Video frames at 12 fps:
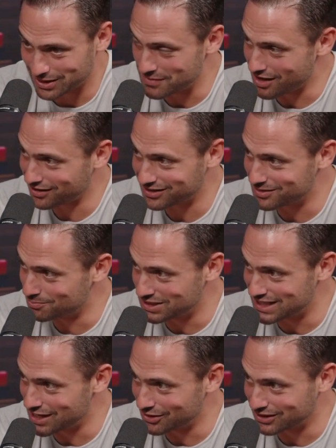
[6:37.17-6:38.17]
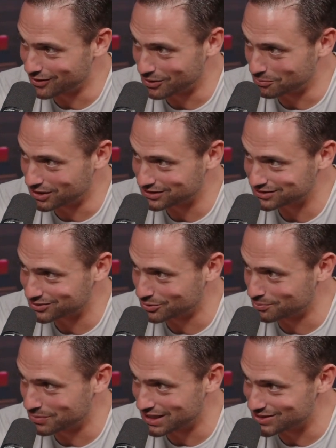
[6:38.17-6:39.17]
I'm not going to beat out Elon Musk
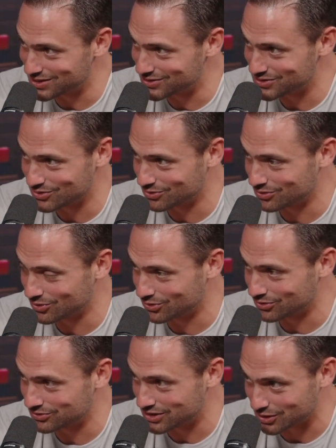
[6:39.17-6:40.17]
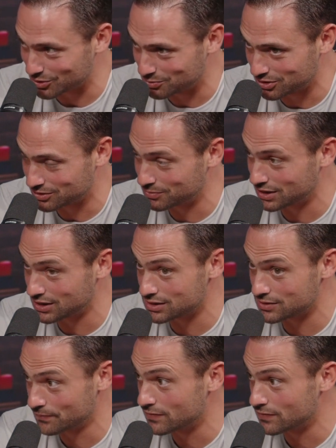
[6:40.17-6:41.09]
or Bezos or Zuckerberg because